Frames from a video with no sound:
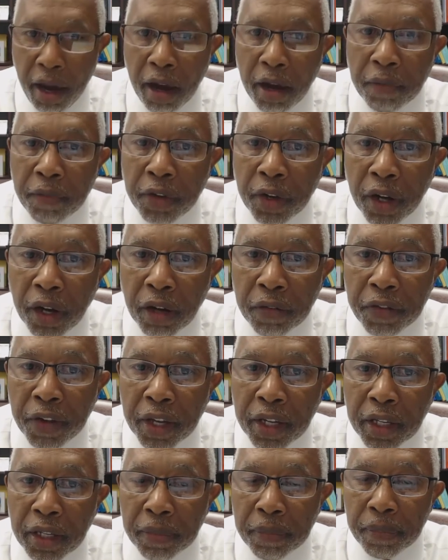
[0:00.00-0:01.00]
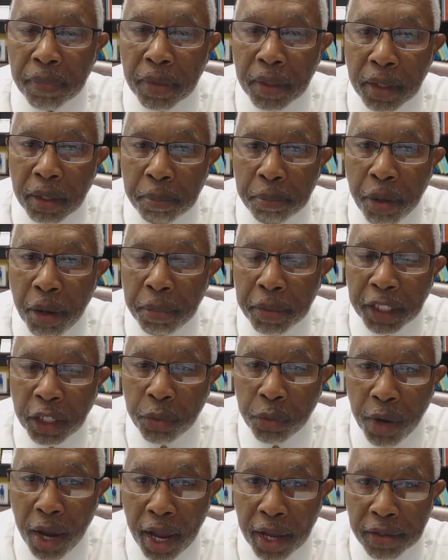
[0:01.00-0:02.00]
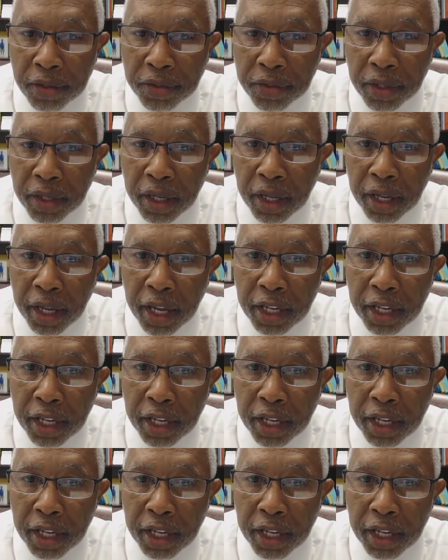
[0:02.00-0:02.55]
of a public arrest